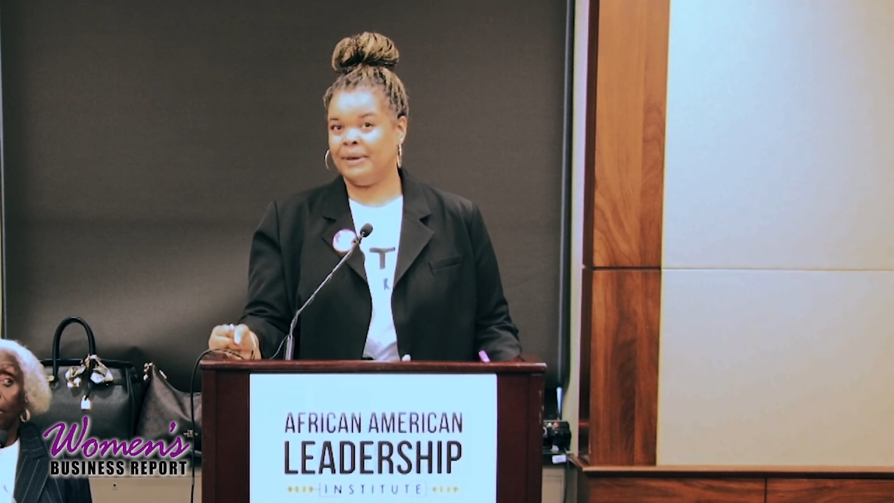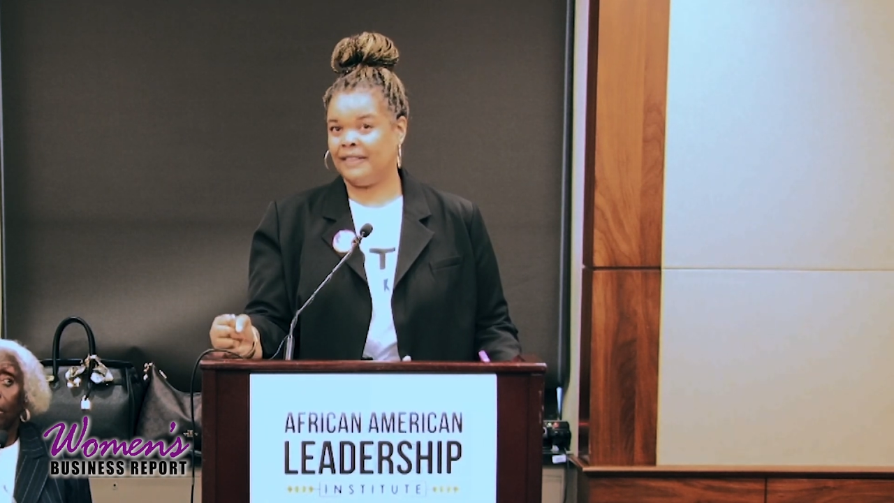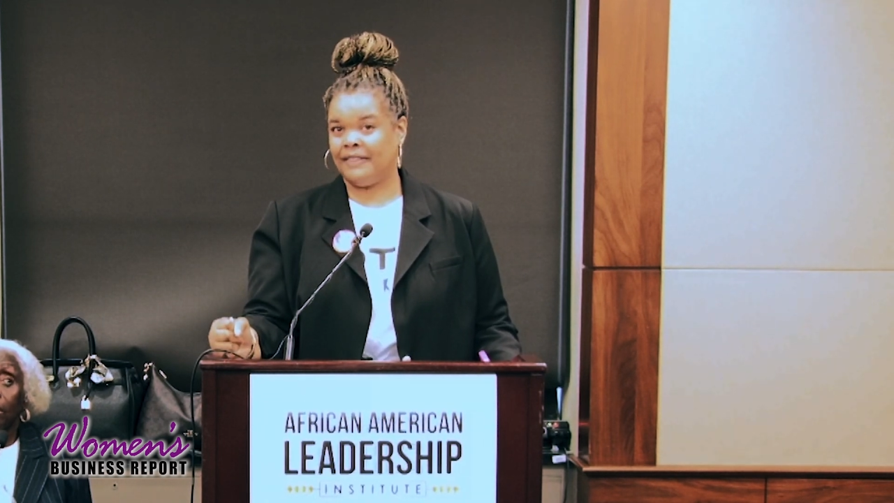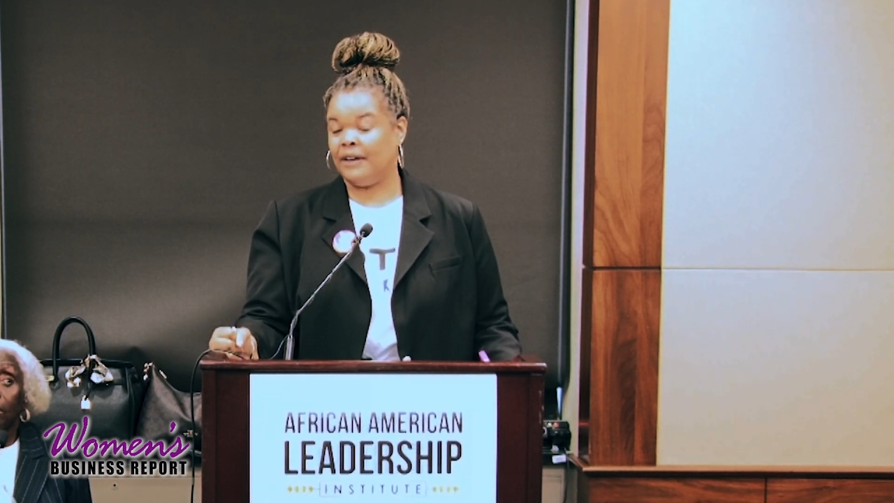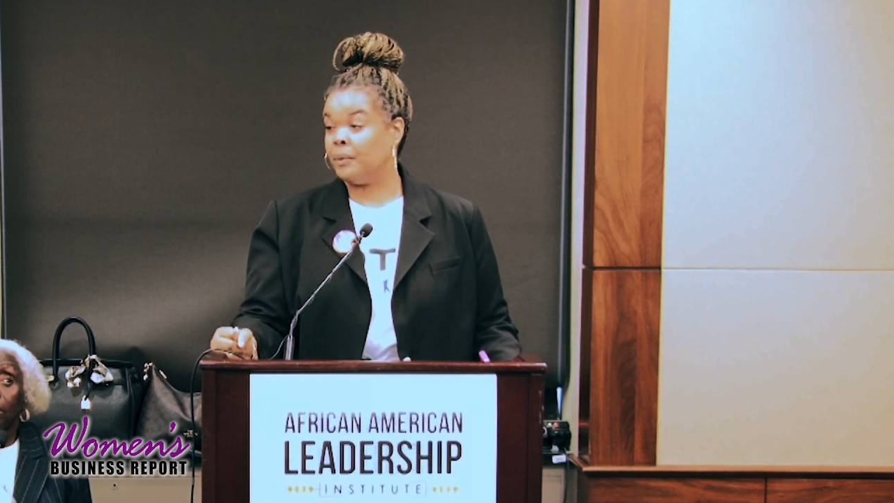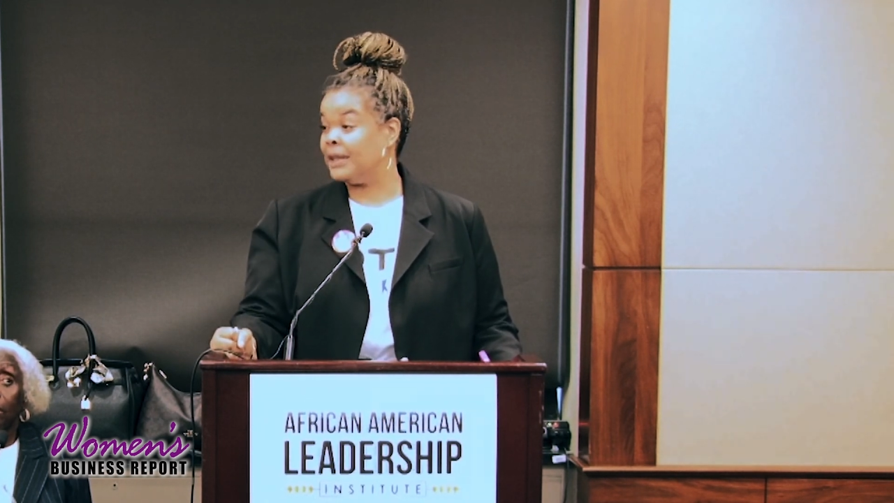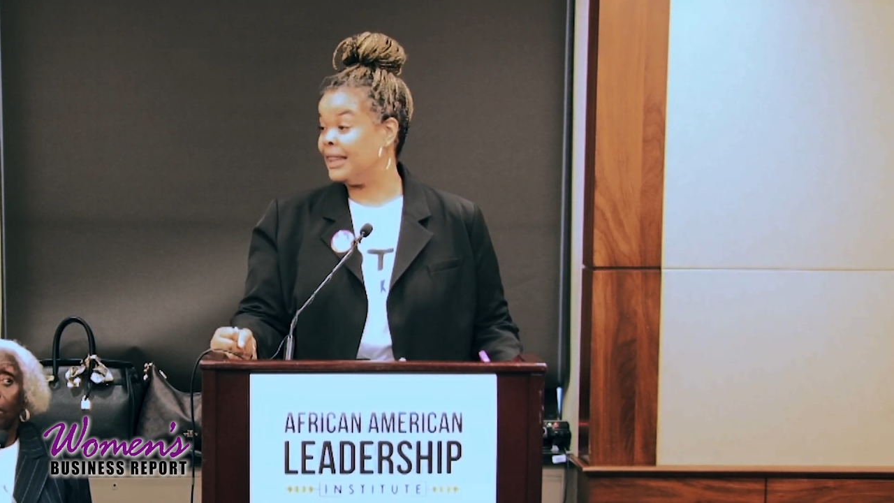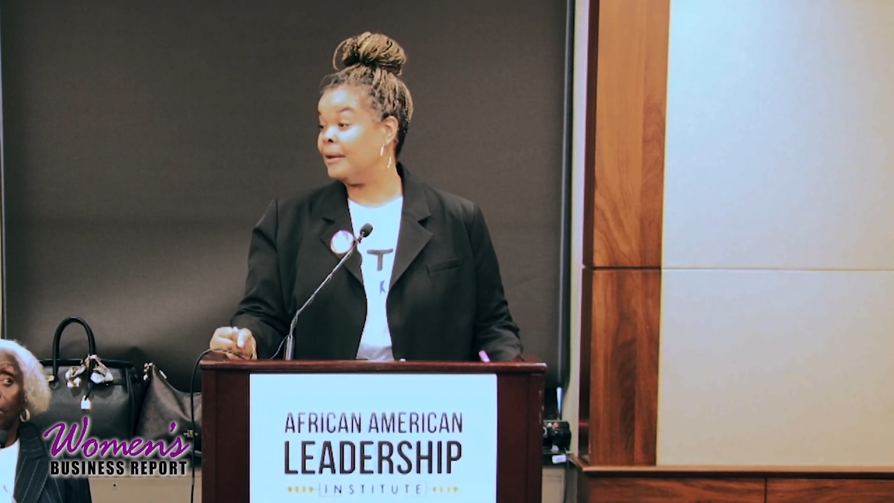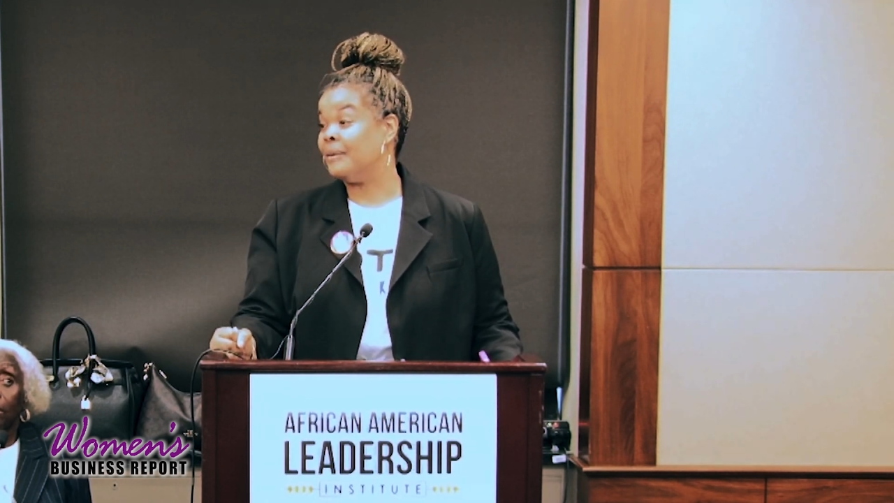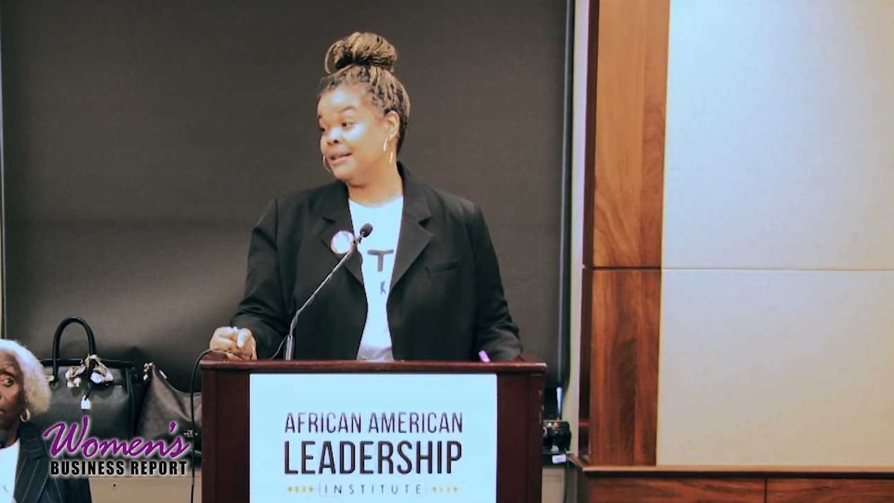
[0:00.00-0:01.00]
me that there were
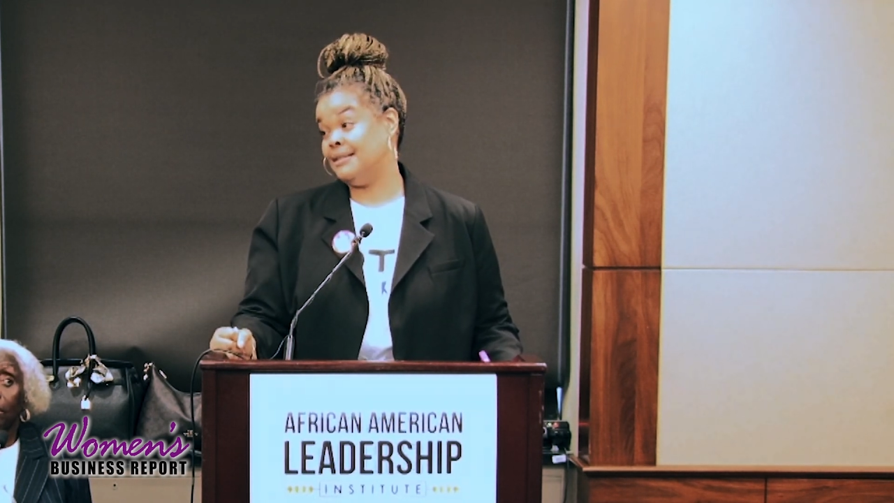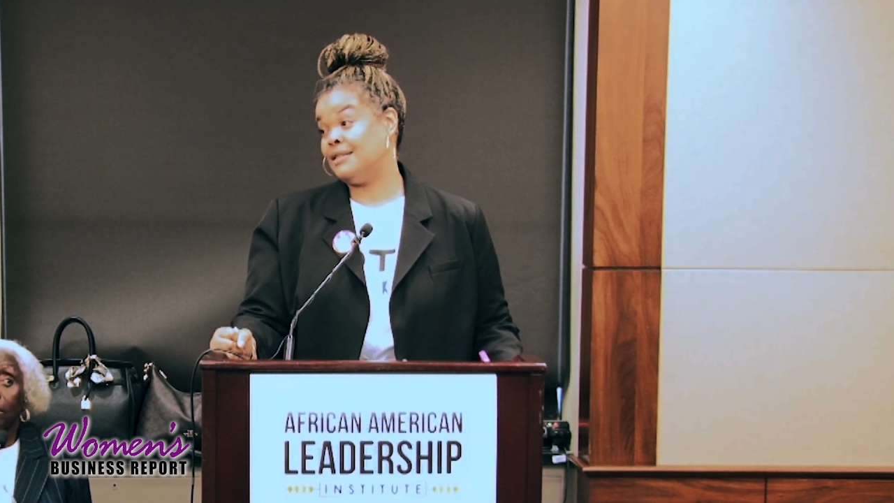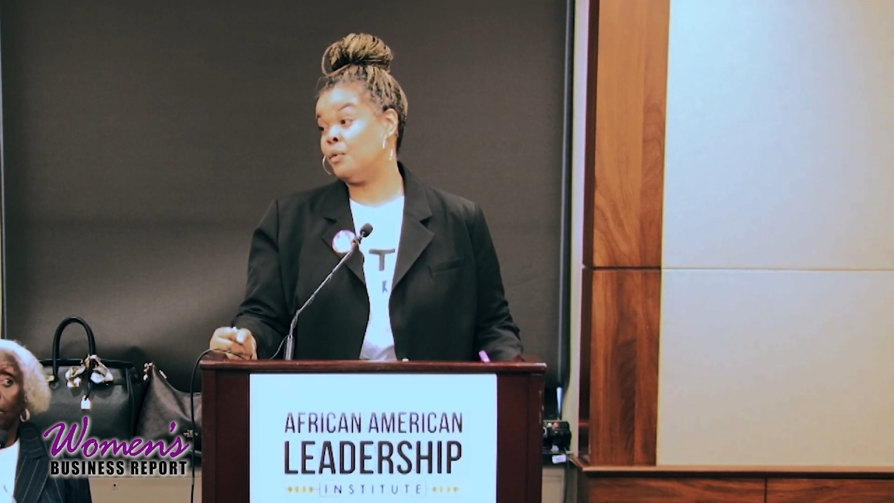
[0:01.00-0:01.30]
limits.